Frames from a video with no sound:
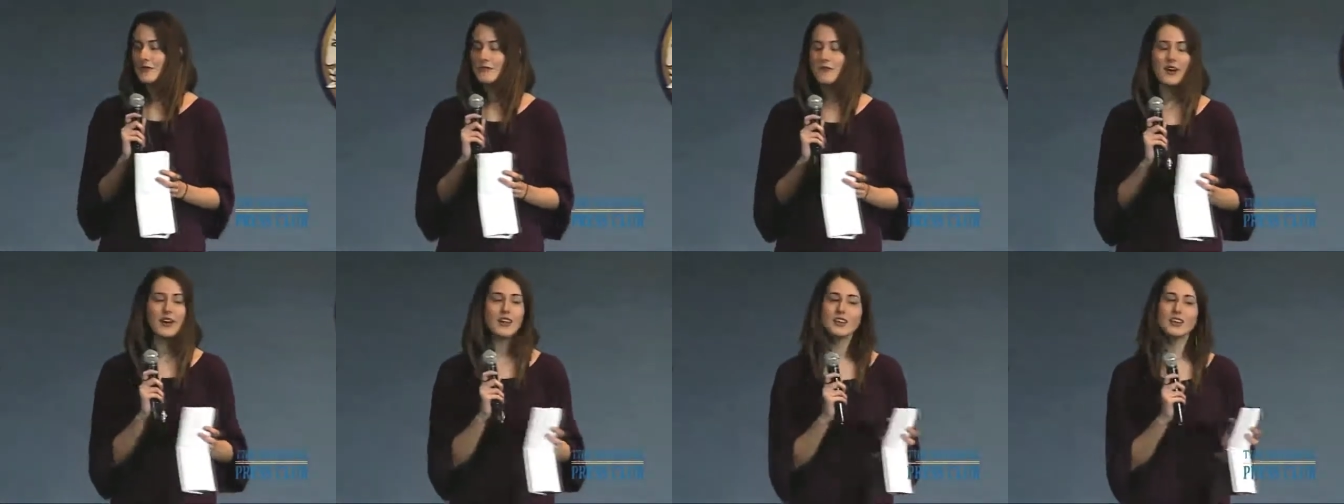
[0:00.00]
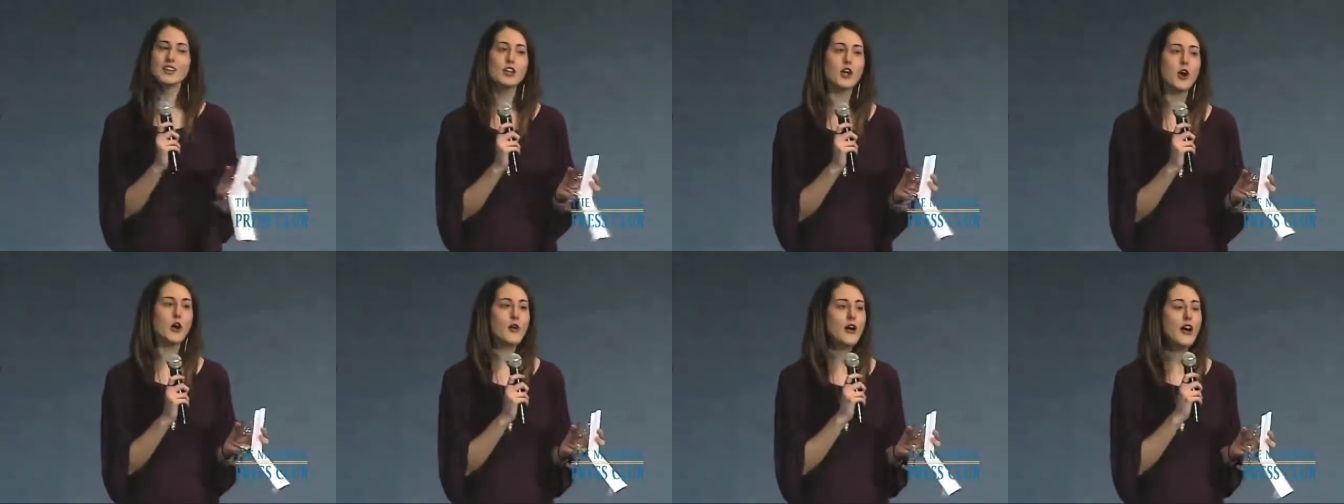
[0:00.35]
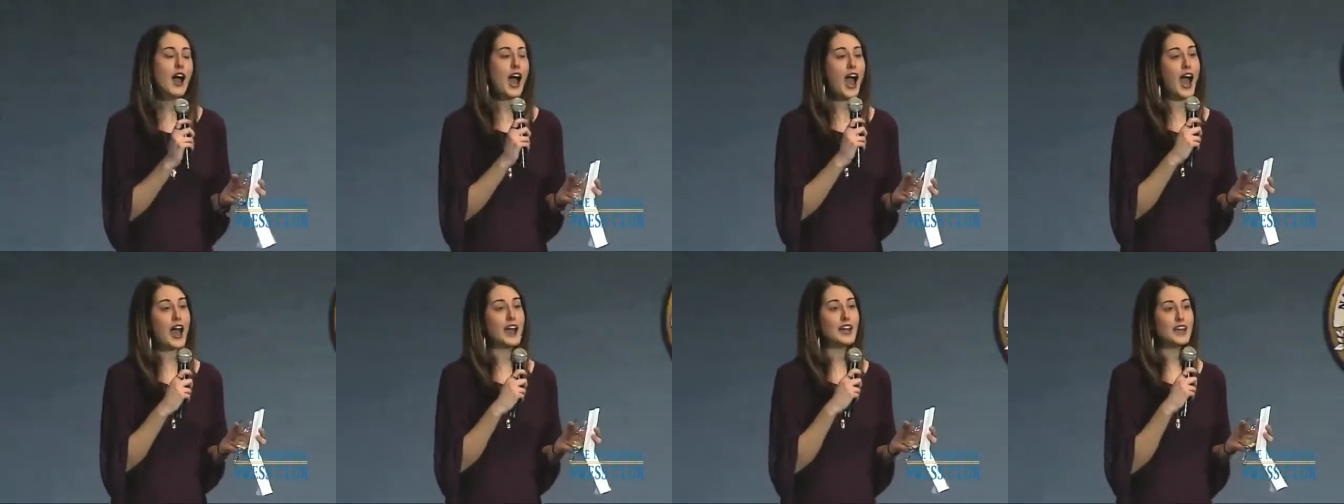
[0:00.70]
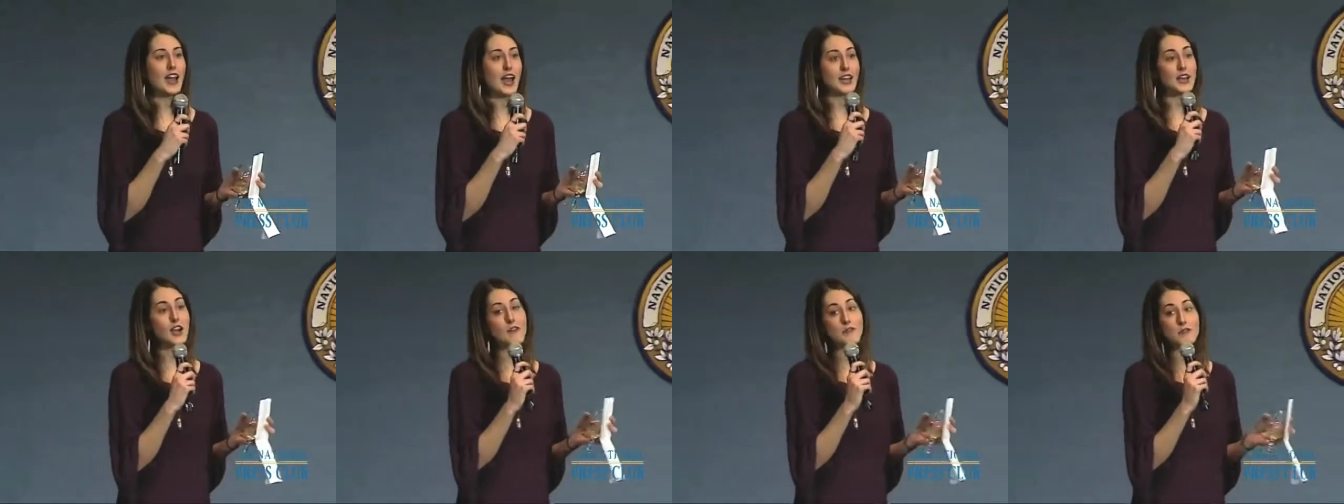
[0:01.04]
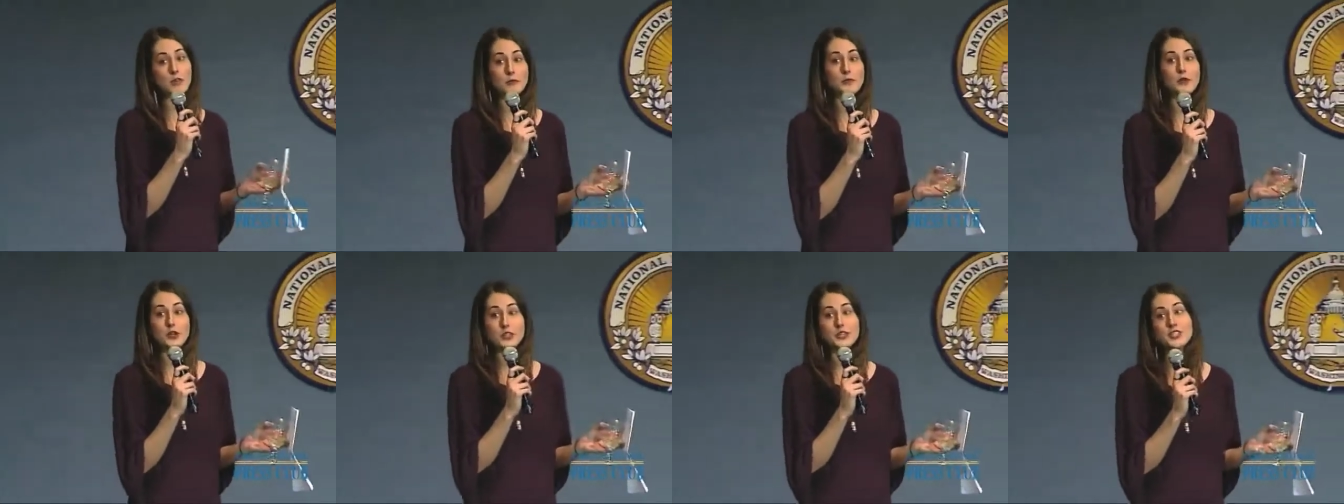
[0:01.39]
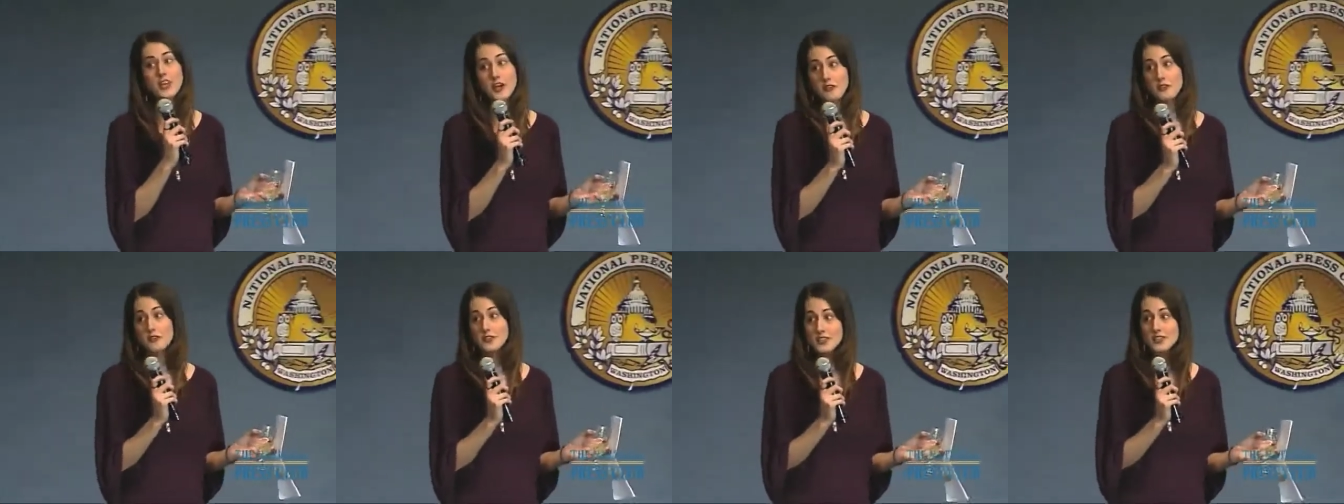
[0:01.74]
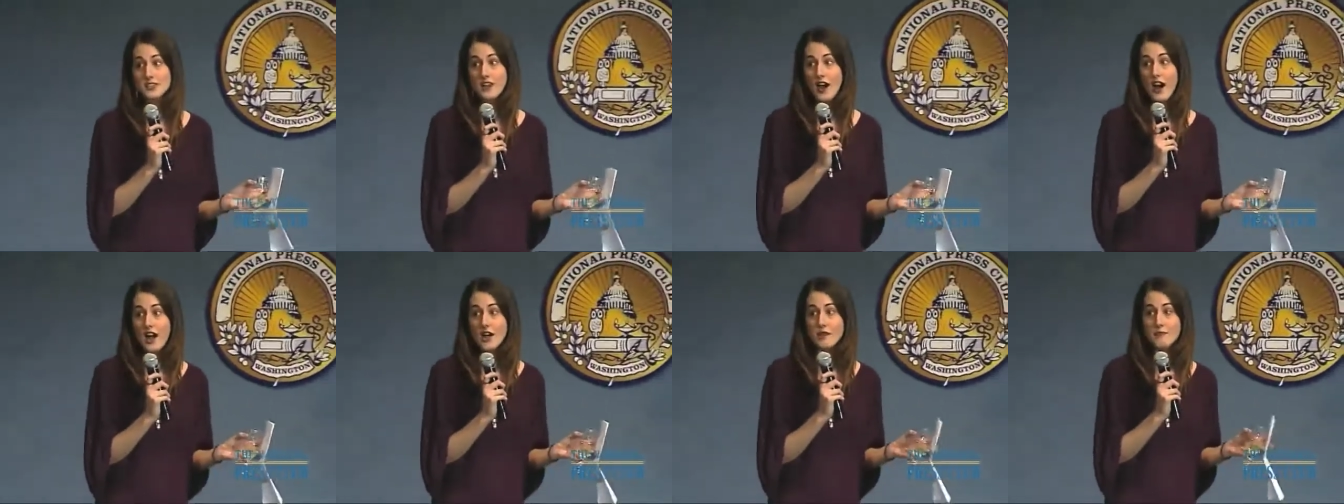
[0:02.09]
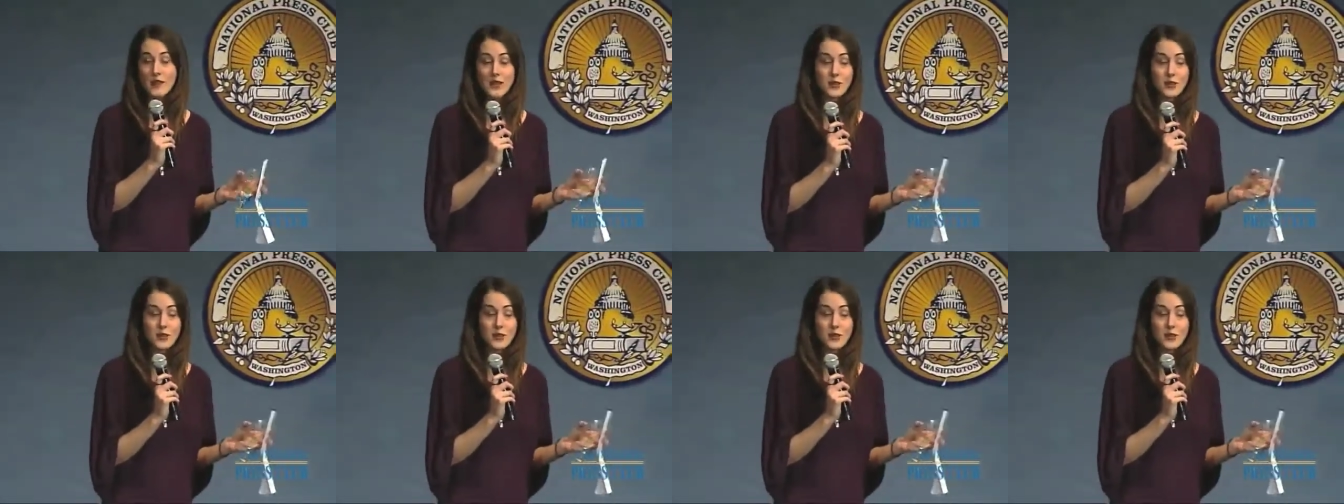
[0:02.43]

But, I come from good Southern stock.